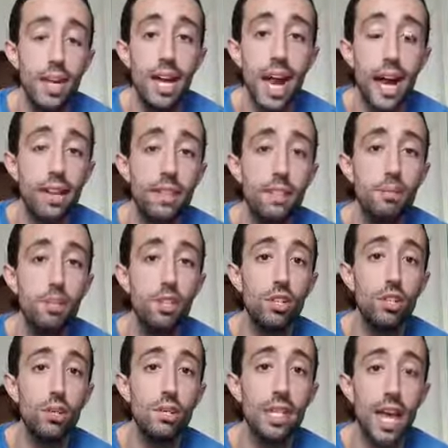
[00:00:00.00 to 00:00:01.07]
And this is something you can do
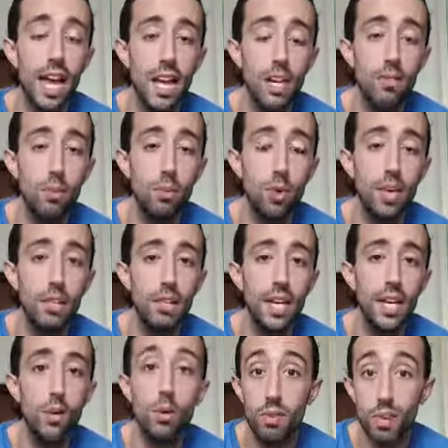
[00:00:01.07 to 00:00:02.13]
at the end of a work day,
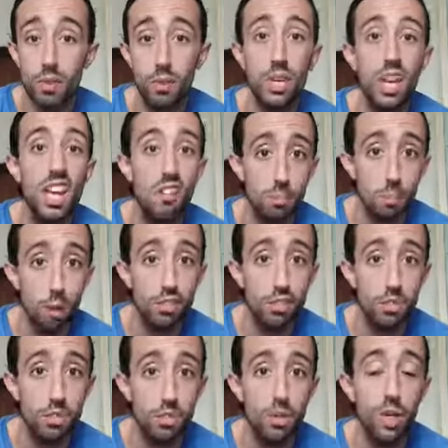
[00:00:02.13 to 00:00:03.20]
or even, if
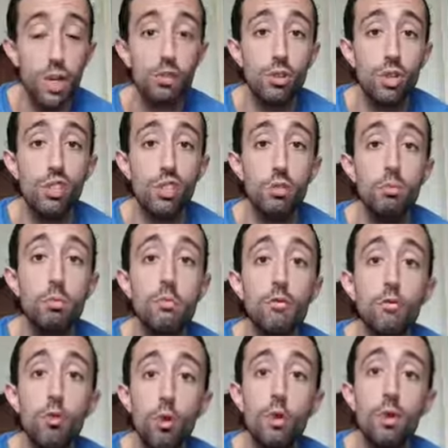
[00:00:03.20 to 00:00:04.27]
possible, try to do
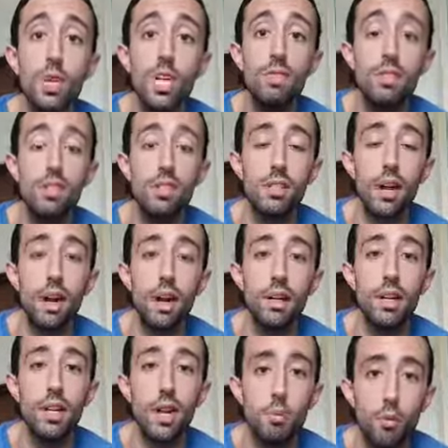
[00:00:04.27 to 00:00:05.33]
before you even start.
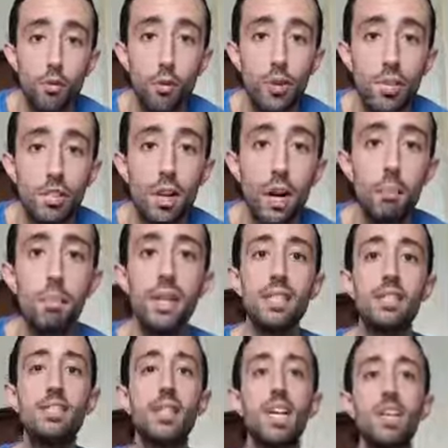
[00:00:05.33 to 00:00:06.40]
Before you start means that,
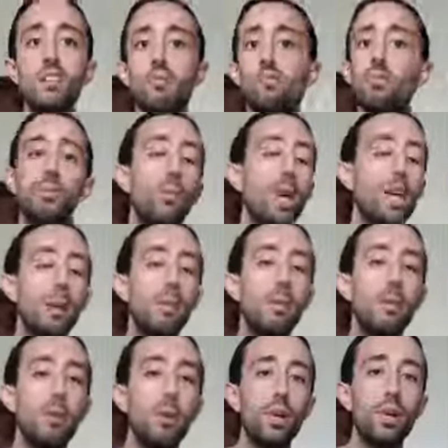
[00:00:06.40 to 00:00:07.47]
say, you wake up in the
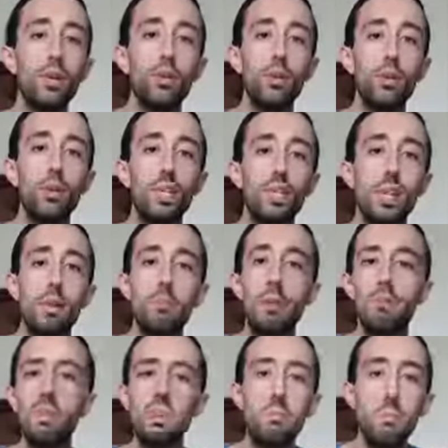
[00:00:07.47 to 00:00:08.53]
morning, you already, say,
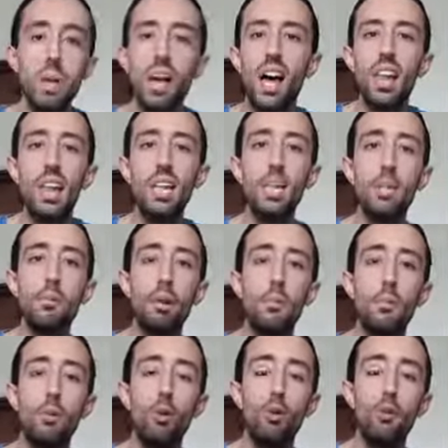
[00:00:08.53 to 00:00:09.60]
maybe a little bit
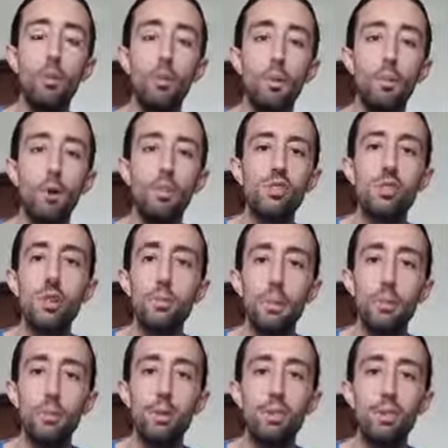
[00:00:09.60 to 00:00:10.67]
more forward posture, a bit
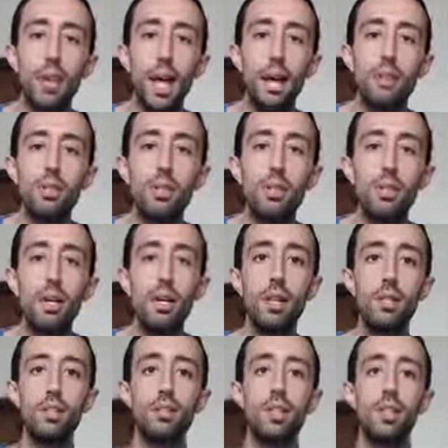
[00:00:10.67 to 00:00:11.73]
more slouched. This
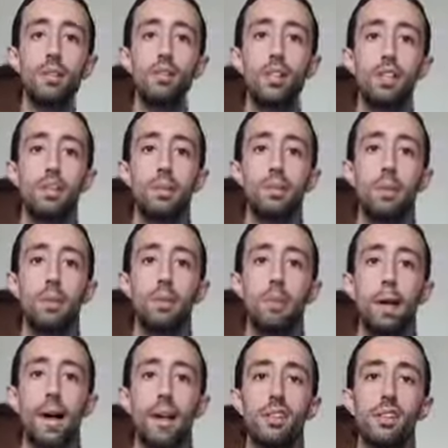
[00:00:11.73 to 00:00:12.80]
is going to start to bring you
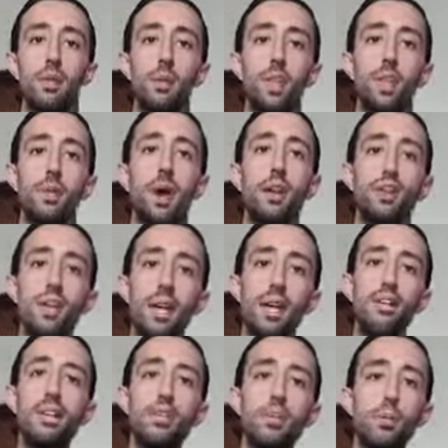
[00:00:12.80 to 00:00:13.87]
back so that when you actually get
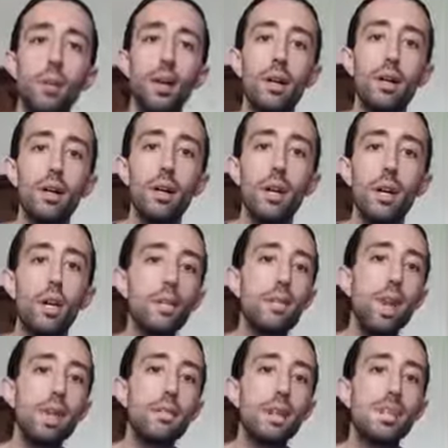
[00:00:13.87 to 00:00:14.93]
into work, you're
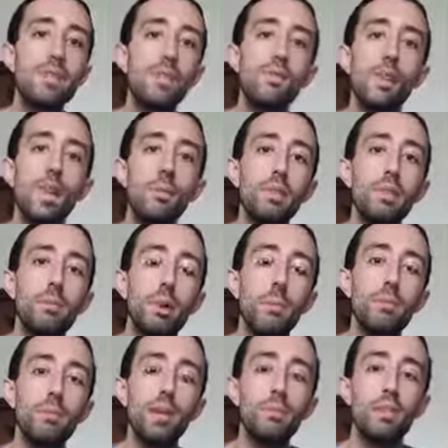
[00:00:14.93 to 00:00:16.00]
less likely to develop these problems
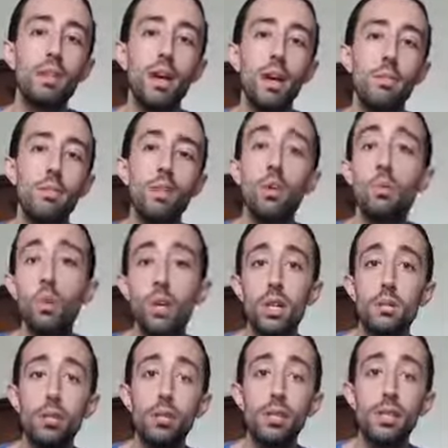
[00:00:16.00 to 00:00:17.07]
over time, you can work
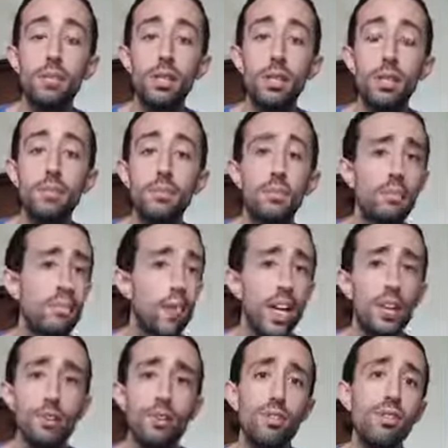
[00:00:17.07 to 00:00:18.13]
more easily, and you're
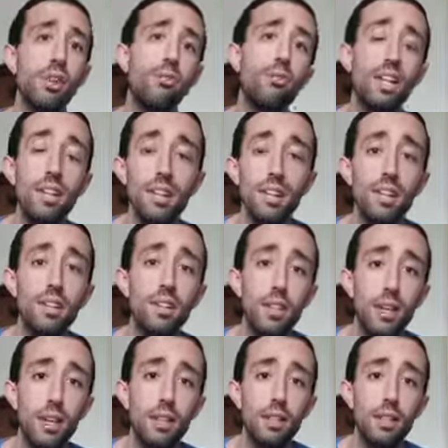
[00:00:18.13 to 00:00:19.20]
not suffering at the end of the day.
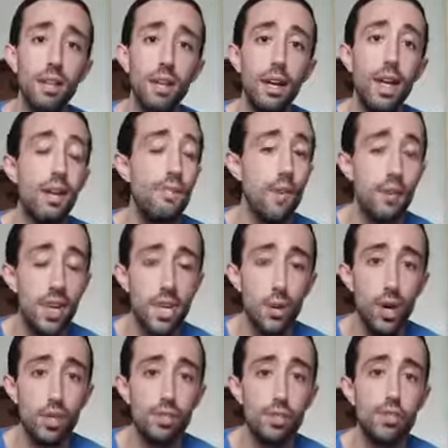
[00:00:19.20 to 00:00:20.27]
If you have any
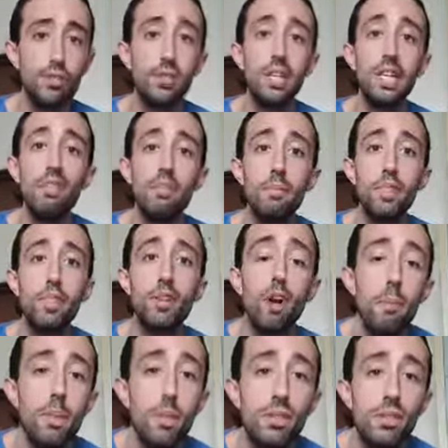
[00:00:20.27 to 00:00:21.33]
questions, you can leave them in the
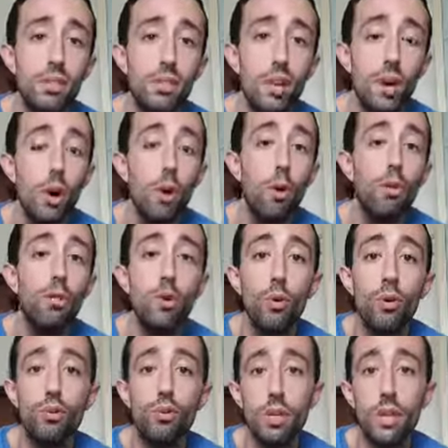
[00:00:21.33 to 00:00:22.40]
comments, or of
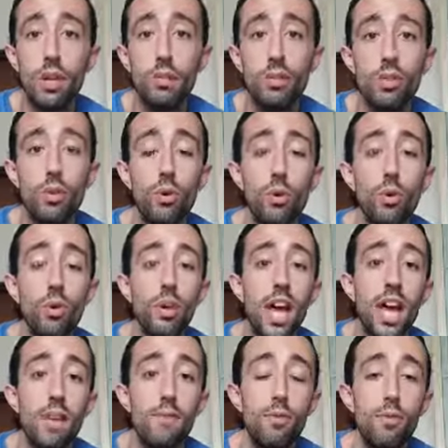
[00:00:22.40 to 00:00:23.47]
course you can give us a call on
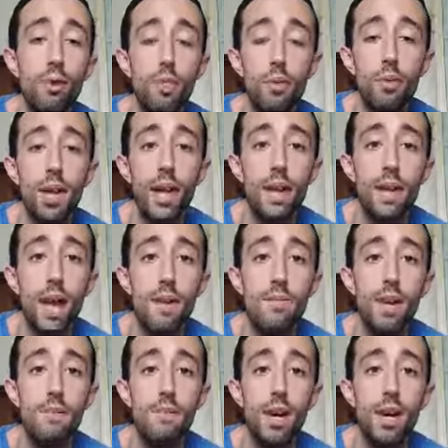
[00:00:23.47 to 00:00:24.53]

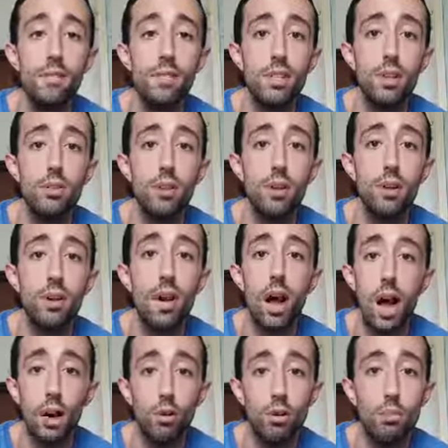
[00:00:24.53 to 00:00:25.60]
8438-9550. I'll
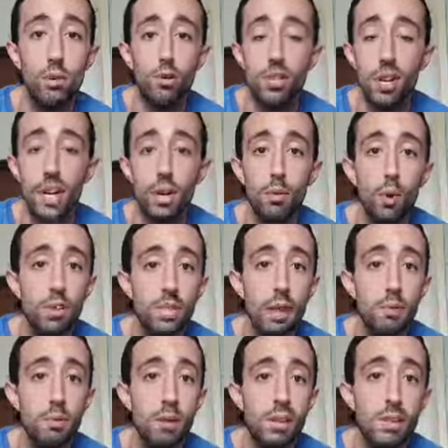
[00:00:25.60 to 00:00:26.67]
also be returning WhatsApp to
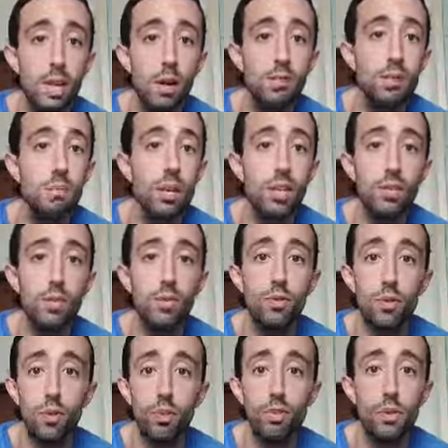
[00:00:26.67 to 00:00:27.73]
myself to make sure, of
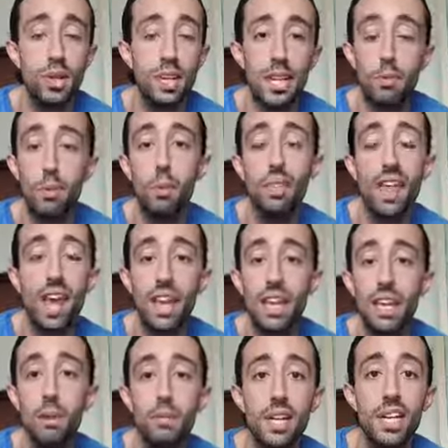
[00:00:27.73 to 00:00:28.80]
course, we can keep up with any
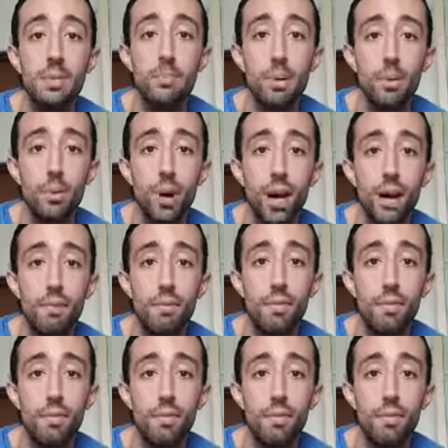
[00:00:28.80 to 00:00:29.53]
updates people have.